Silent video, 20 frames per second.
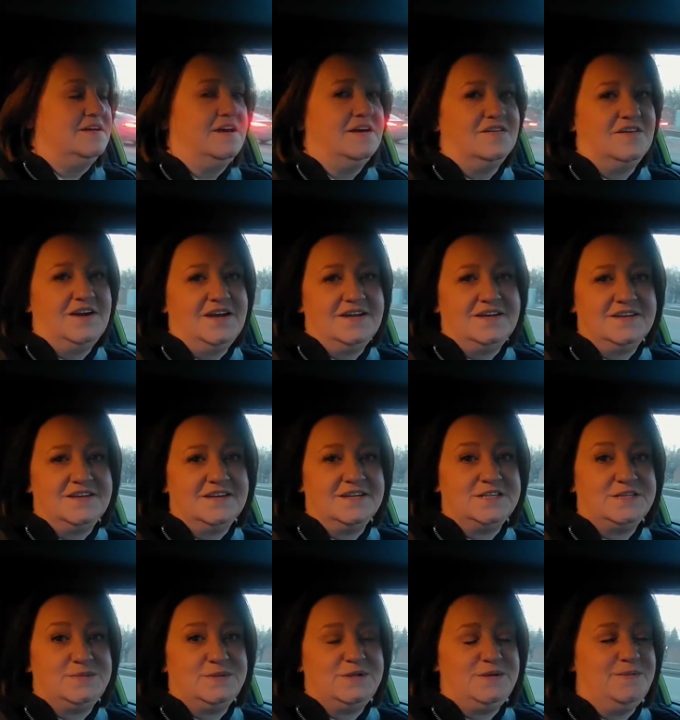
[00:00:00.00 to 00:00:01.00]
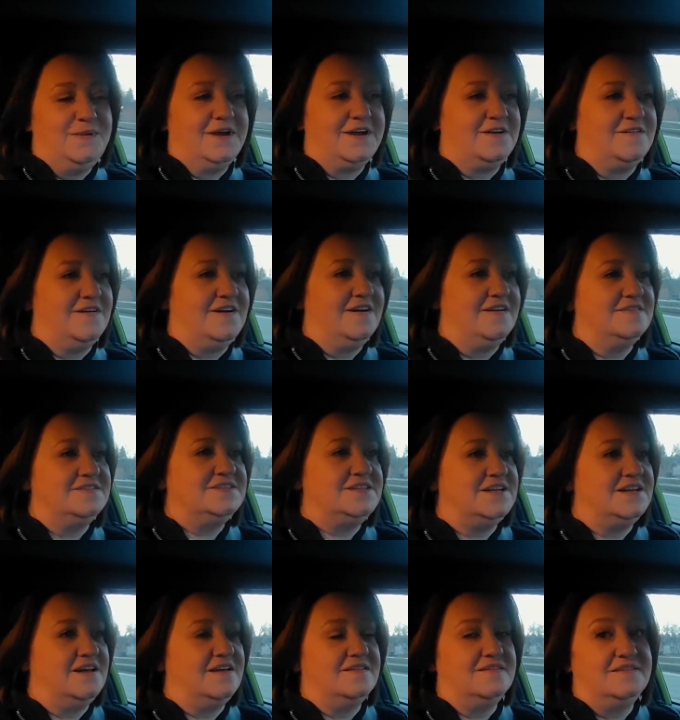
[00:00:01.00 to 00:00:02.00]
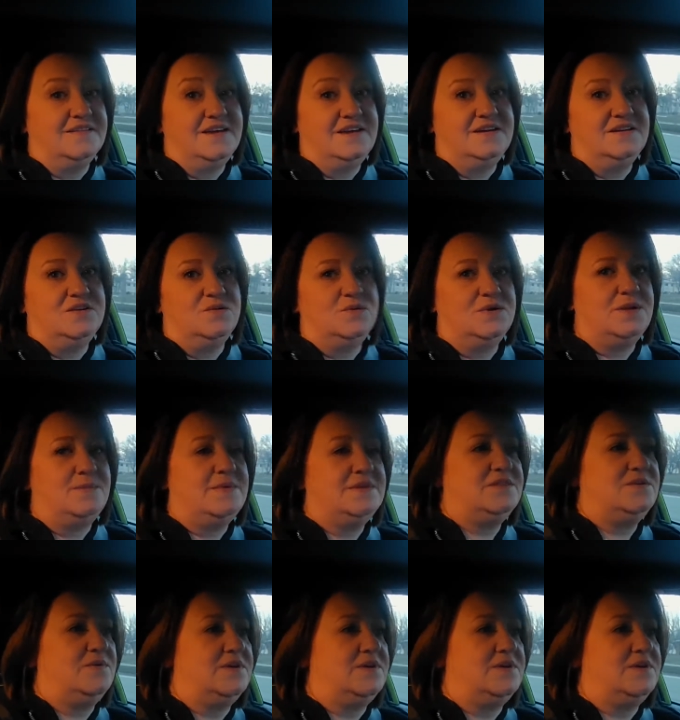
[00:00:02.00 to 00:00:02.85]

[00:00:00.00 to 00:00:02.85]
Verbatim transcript: All right, gonna spin you back around and I'll let you know when I'm at the